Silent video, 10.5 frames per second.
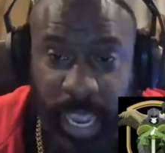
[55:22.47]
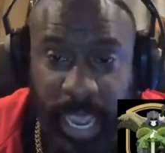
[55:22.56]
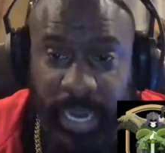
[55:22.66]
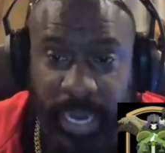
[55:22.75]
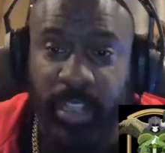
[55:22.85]

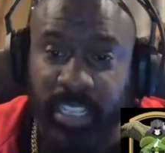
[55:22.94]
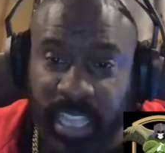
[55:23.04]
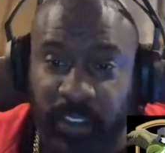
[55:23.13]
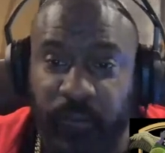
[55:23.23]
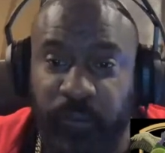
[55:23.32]
at it,
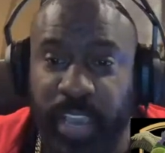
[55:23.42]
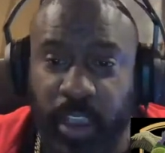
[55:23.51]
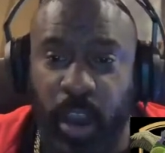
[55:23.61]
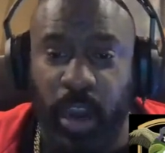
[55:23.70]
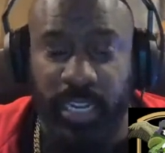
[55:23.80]
their
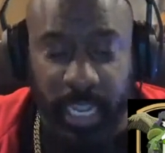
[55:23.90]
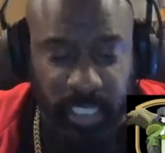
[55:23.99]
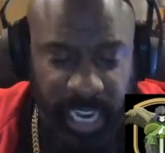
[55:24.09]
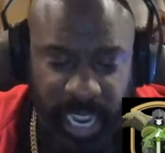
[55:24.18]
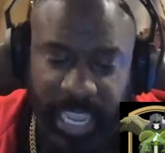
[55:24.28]
VR,
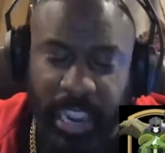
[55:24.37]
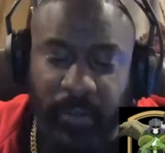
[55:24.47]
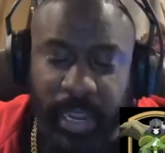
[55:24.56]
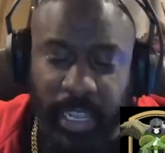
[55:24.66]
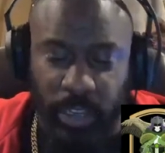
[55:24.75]
they're
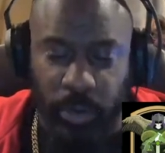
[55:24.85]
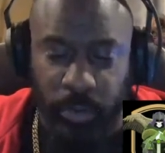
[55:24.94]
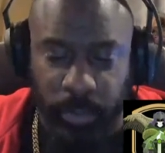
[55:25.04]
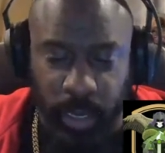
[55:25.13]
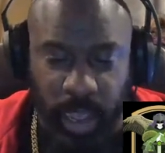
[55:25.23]
gearing you
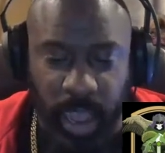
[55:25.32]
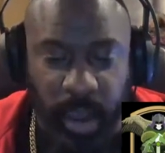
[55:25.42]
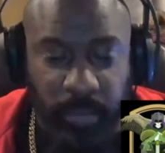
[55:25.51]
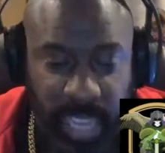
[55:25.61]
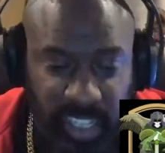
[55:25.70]

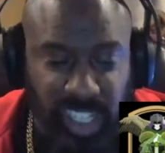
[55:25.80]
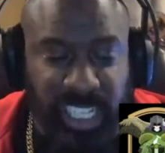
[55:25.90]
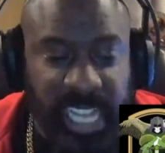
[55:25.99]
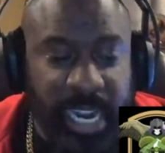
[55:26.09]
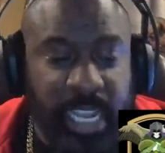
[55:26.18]
up. They're
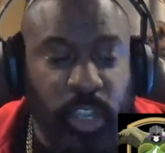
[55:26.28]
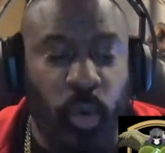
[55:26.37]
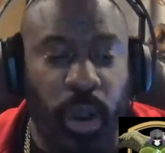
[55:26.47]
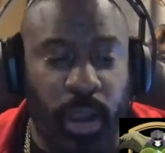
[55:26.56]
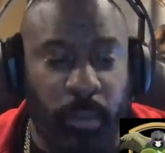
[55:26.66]
setting you up